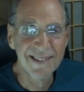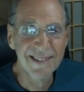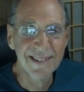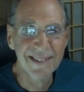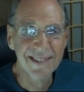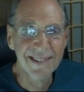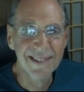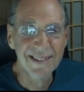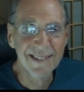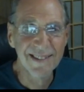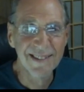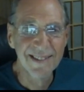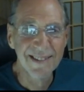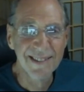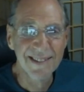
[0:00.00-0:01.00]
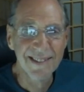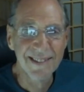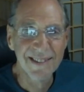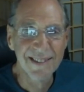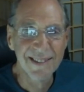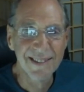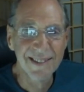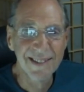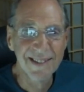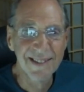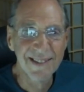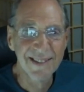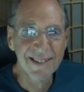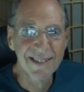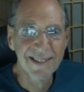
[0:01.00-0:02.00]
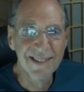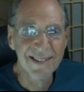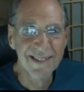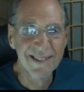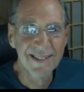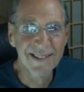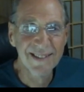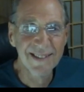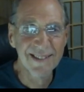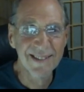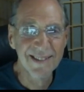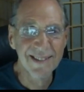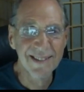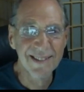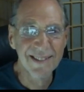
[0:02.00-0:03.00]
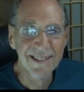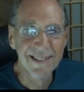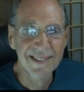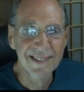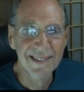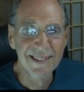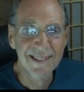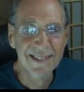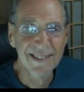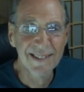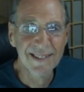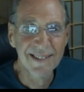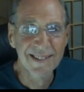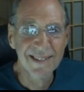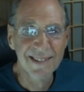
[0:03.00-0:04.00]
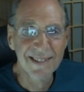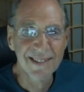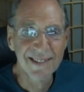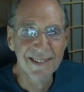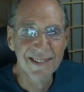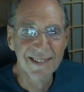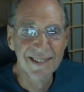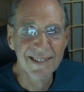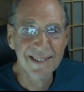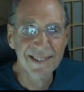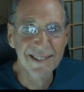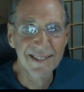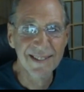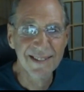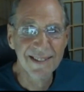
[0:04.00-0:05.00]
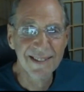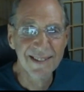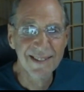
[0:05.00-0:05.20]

This person isn't speaking.